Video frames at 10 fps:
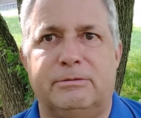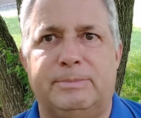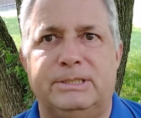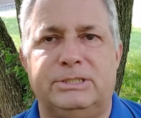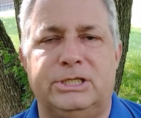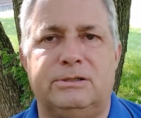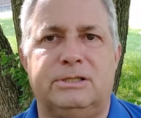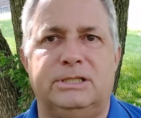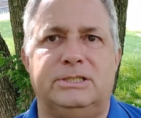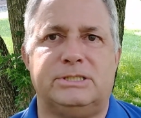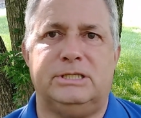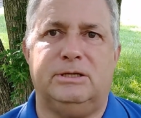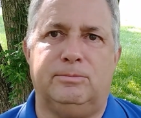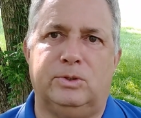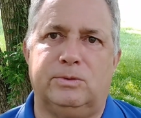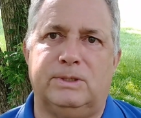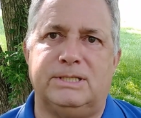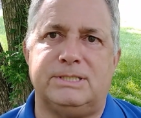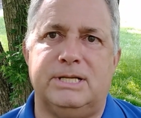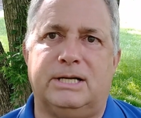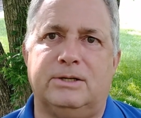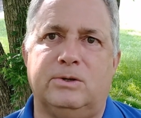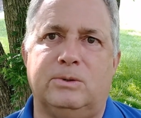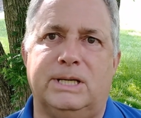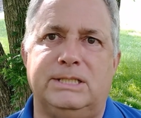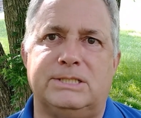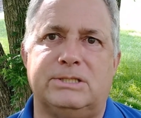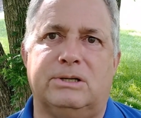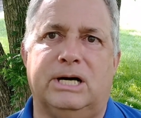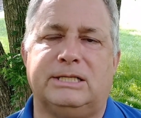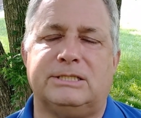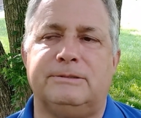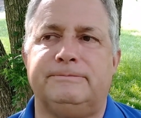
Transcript: but generally you see them more when it's not quite so hot.